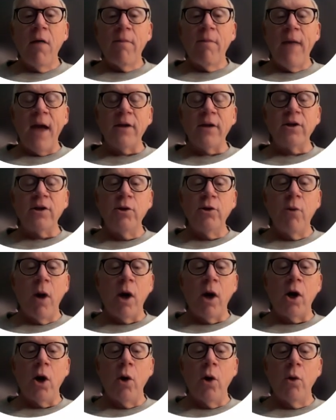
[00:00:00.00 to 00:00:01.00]
That
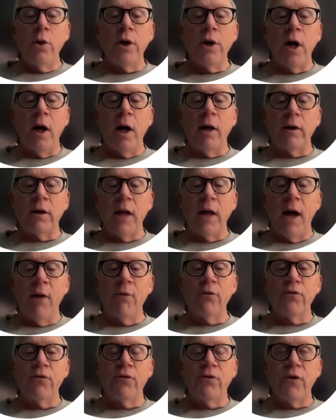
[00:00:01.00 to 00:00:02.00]
QR code
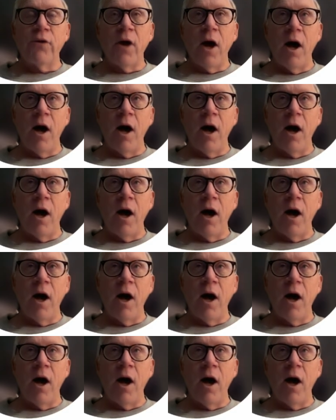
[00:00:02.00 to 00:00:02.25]
allows